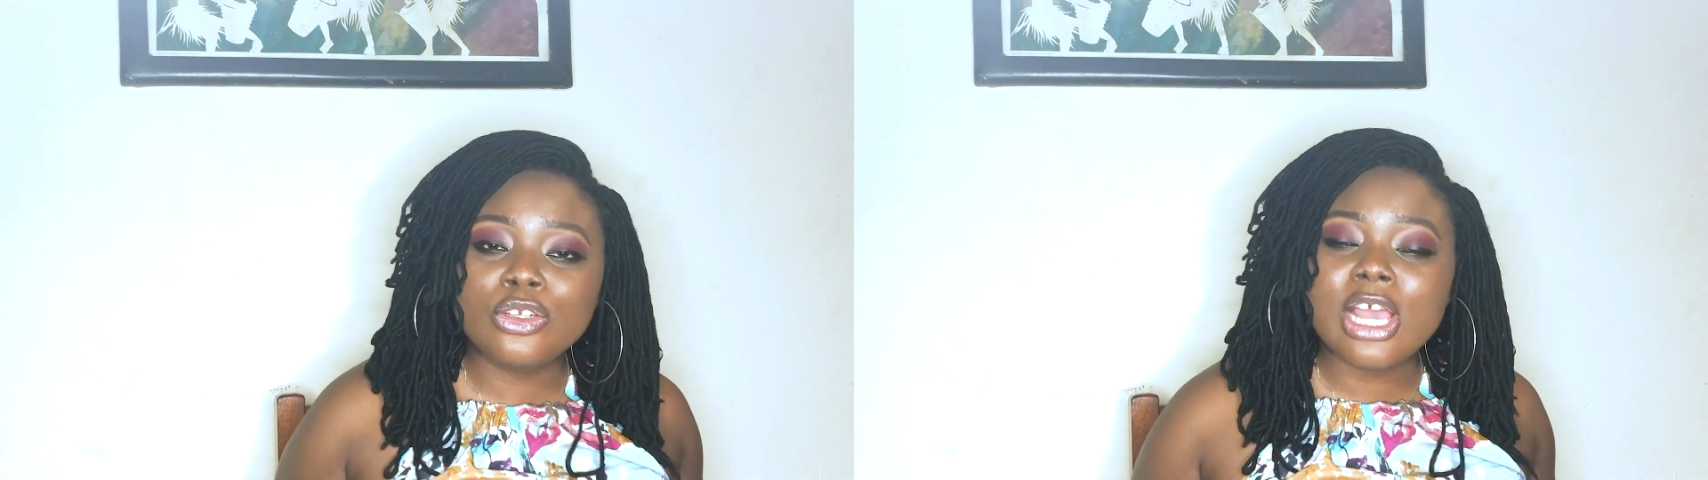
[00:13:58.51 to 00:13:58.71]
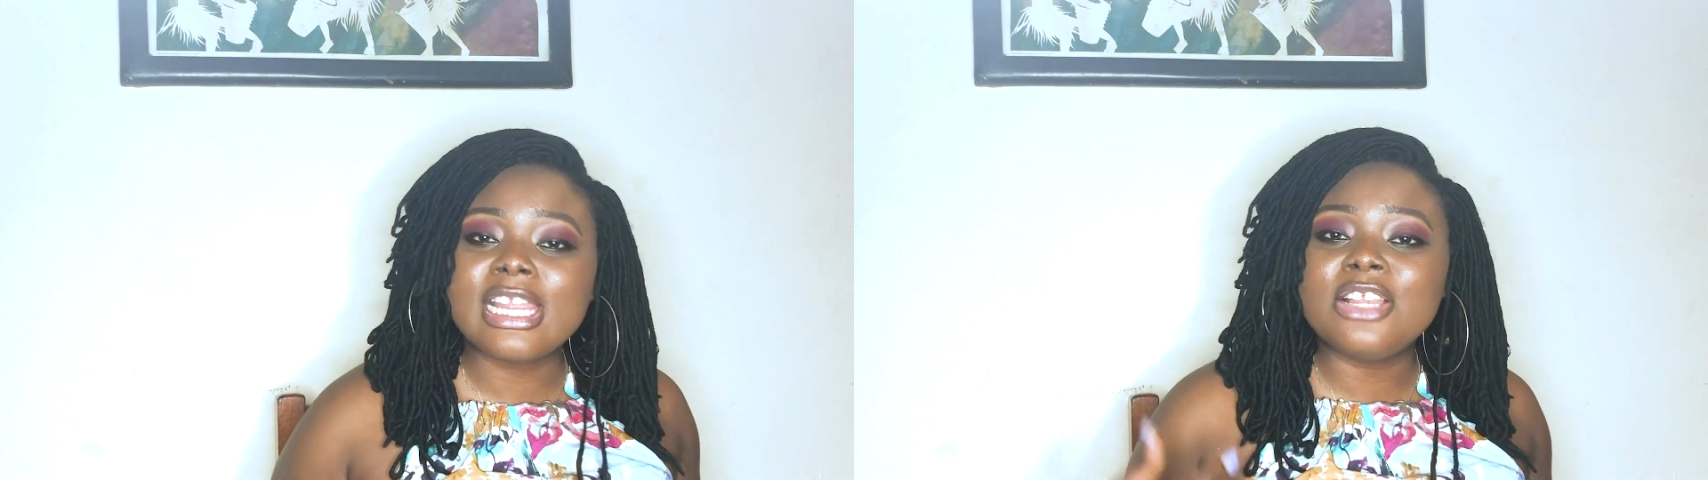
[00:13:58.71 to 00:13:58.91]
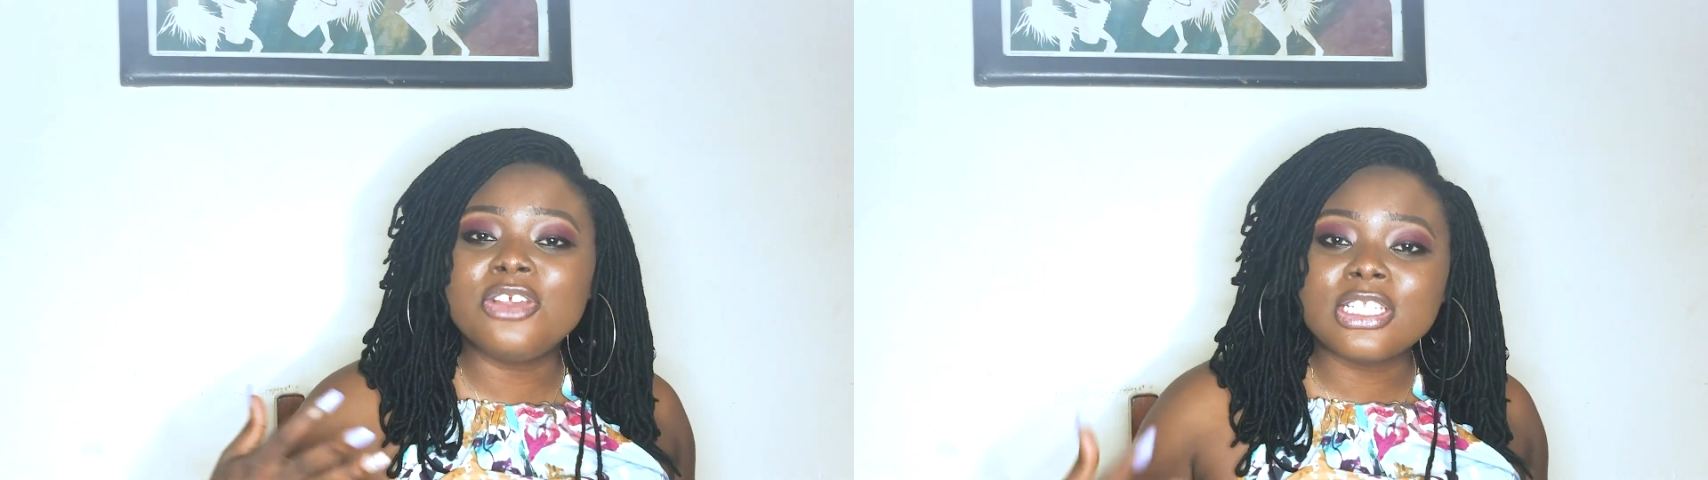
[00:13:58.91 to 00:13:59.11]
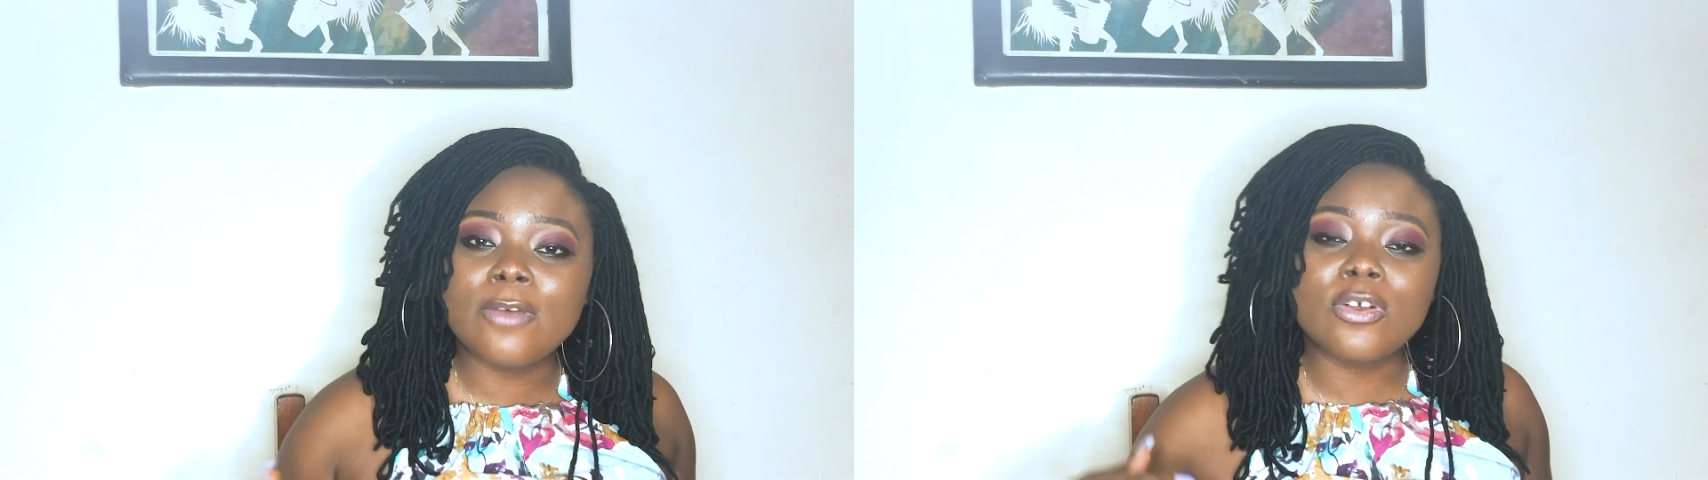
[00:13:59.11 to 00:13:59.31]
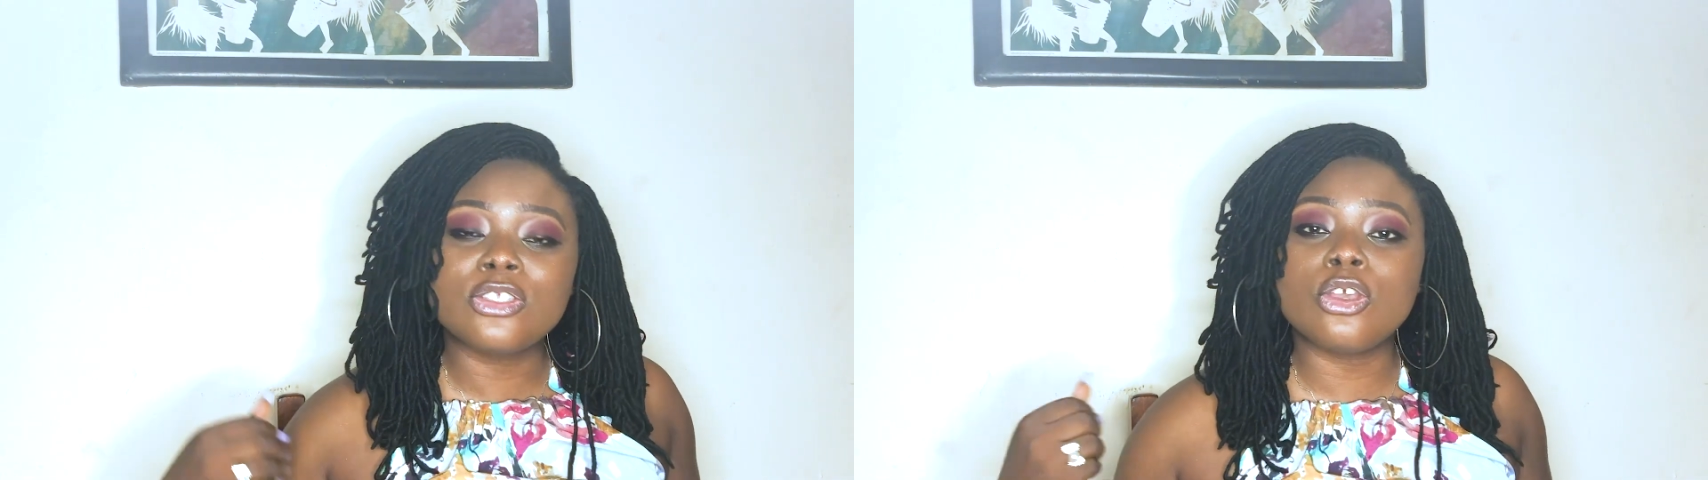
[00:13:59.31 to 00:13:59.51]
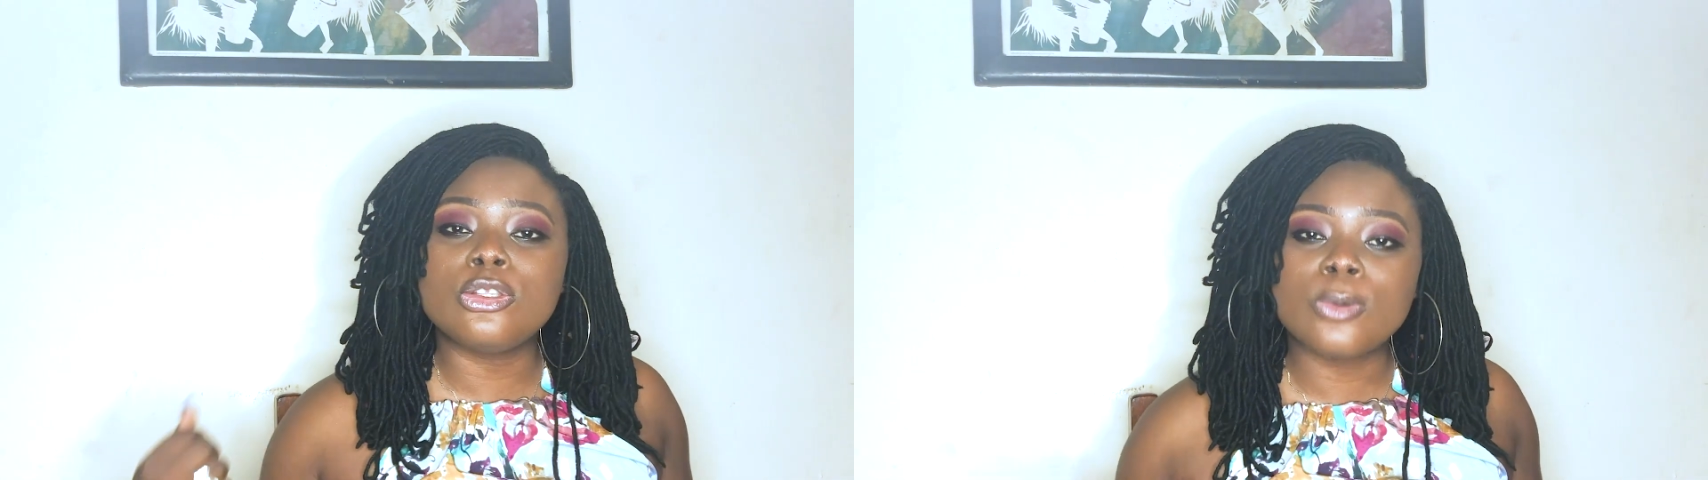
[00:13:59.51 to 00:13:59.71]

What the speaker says: you are telling yourself what is going to